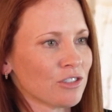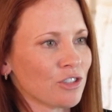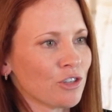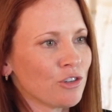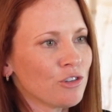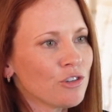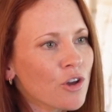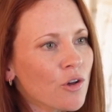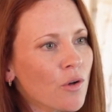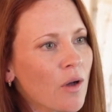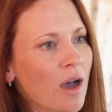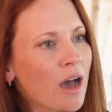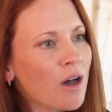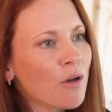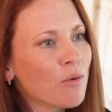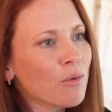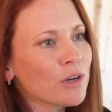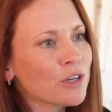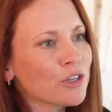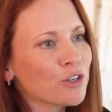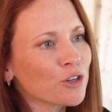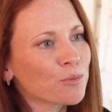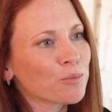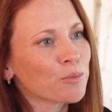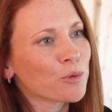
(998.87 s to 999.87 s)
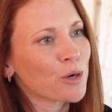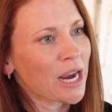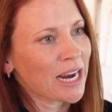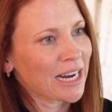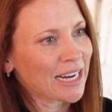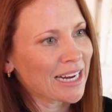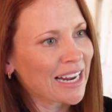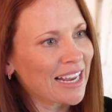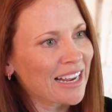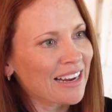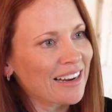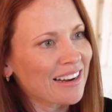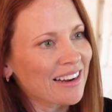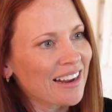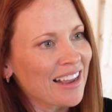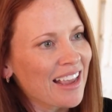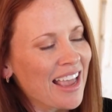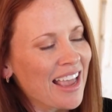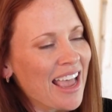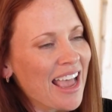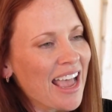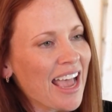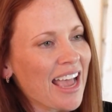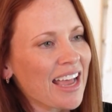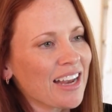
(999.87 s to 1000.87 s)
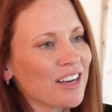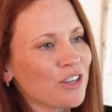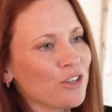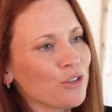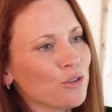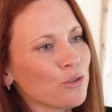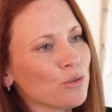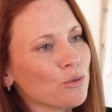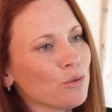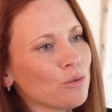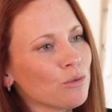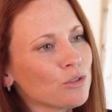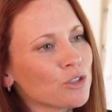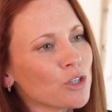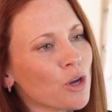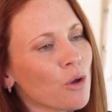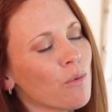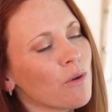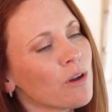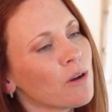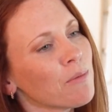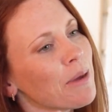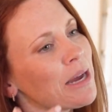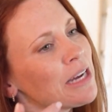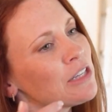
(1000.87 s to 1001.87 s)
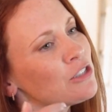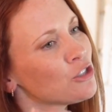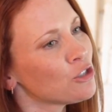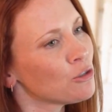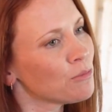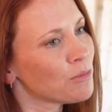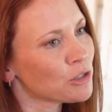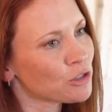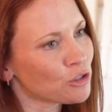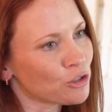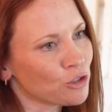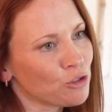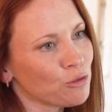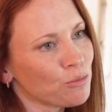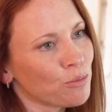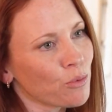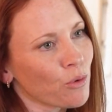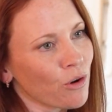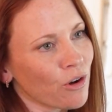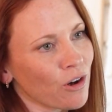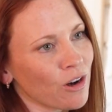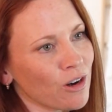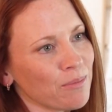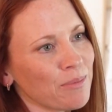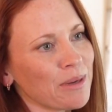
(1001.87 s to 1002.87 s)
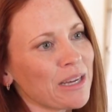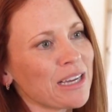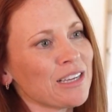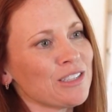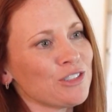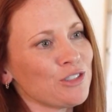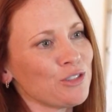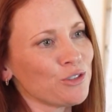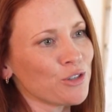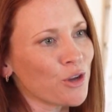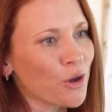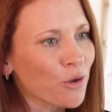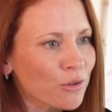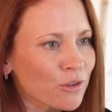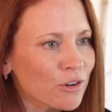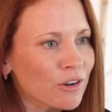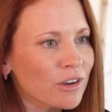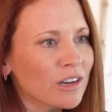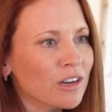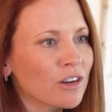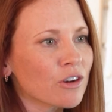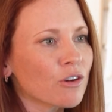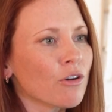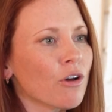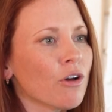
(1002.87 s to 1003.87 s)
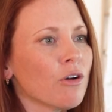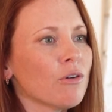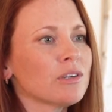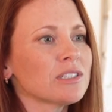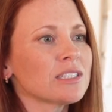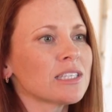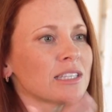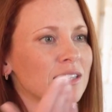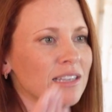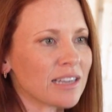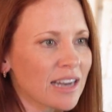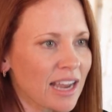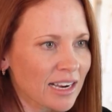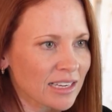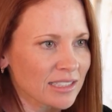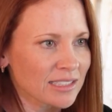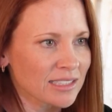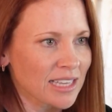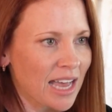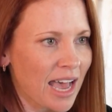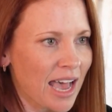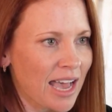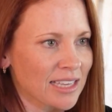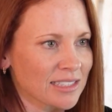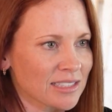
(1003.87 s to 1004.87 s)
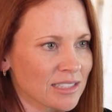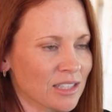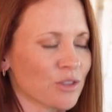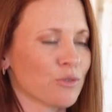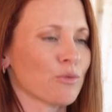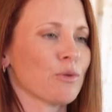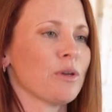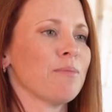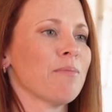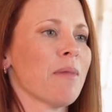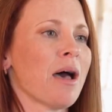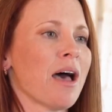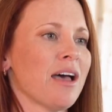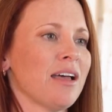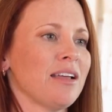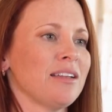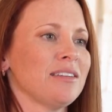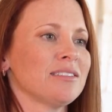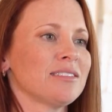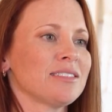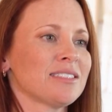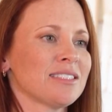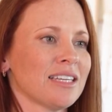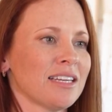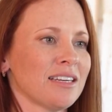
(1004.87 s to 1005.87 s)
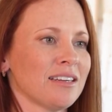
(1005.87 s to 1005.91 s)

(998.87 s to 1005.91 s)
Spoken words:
So you know how when you're pregnant and you don't want to buy too much newborn because you know they're going to grow into the next size in 3 months.